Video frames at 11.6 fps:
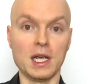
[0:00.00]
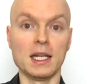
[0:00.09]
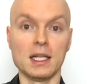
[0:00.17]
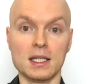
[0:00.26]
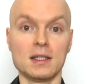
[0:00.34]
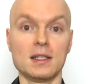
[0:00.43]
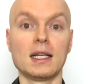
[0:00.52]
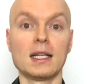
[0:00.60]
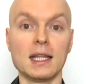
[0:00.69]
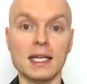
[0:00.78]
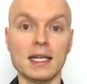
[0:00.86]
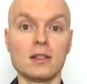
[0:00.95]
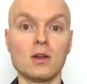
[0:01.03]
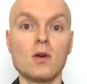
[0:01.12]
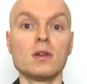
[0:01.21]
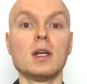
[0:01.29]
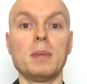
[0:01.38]
and it is declared
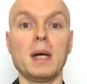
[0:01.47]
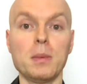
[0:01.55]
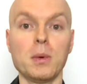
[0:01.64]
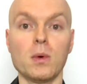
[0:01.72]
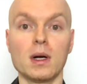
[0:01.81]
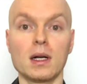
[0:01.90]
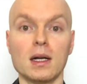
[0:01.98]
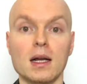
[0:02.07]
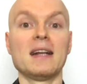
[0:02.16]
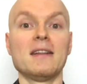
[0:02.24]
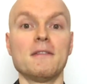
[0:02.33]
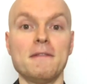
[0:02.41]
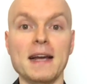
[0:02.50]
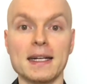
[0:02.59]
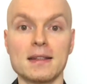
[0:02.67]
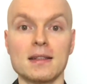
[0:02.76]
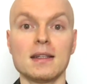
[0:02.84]
on the paperwork. But in
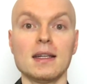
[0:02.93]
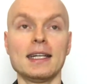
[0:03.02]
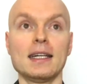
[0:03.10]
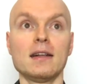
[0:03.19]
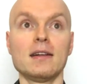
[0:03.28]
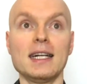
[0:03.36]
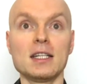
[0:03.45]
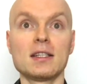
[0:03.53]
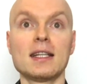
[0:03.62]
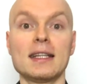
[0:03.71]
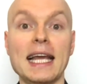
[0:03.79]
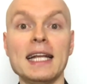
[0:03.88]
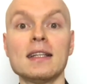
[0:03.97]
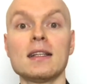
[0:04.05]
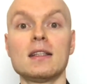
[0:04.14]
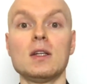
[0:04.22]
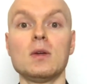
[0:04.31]
fact, the registered
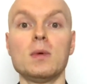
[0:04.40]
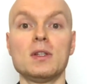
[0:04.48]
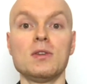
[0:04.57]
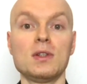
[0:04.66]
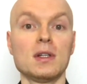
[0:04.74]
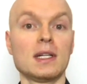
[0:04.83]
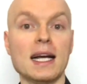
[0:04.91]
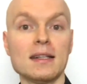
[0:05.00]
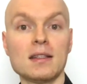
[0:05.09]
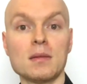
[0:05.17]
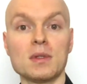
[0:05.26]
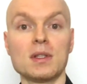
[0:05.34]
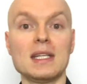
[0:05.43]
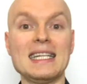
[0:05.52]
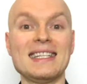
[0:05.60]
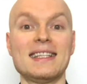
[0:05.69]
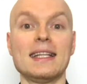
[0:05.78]
entity with New Zealand Customs
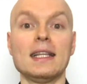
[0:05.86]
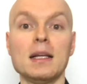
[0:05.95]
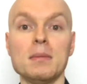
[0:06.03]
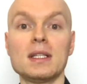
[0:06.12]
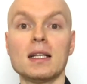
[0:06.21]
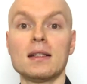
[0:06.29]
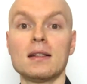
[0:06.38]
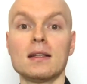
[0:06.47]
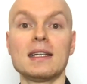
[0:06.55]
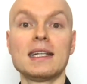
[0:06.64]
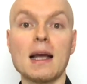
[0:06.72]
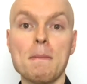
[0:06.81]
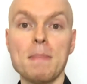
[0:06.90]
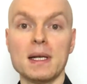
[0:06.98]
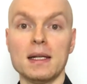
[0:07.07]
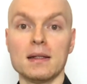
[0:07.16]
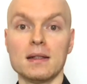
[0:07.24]
is the limited
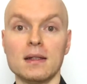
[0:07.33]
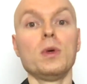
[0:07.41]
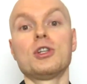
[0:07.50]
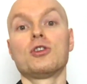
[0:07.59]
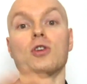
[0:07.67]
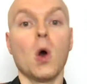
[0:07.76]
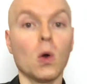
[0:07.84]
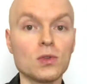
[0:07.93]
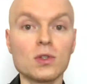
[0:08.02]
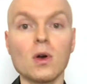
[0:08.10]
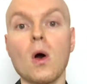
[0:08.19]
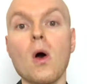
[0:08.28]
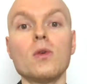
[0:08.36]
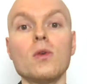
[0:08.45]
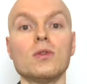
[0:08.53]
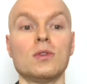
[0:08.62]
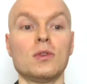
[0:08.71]
company, which is also
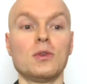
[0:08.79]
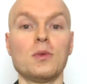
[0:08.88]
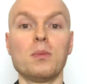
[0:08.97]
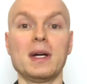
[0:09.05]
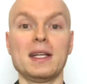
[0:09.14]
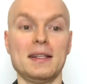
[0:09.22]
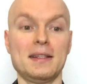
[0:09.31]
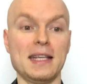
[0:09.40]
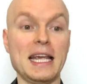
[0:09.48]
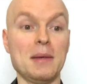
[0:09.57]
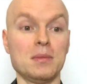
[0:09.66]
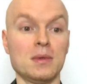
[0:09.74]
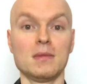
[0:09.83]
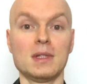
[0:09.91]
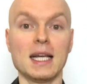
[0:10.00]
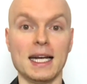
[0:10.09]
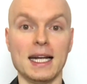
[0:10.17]
owned by the same
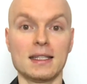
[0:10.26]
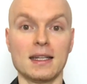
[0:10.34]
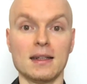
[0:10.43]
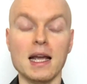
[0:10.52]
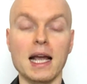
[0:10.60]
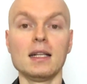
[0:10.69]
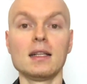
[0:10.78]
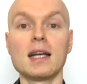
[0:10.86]
director. And